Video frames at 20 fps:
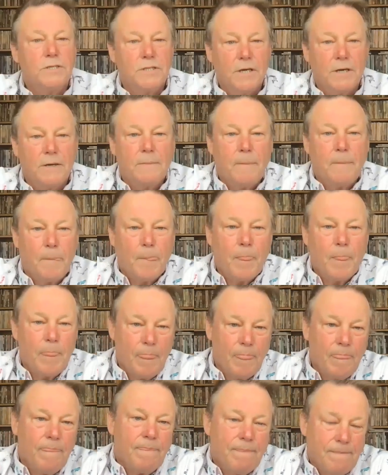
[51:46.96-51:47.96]
With
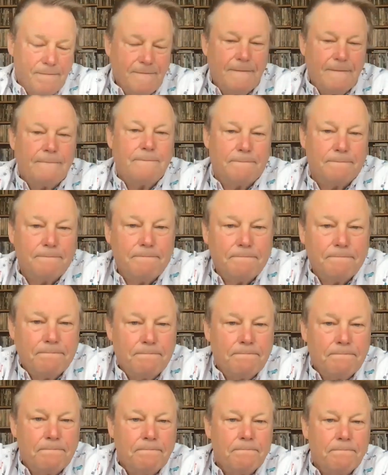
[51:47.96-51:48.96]
pollution. Yeah.
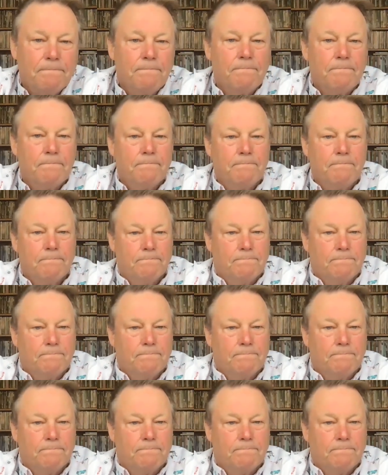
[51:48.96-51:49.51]
It's a sort of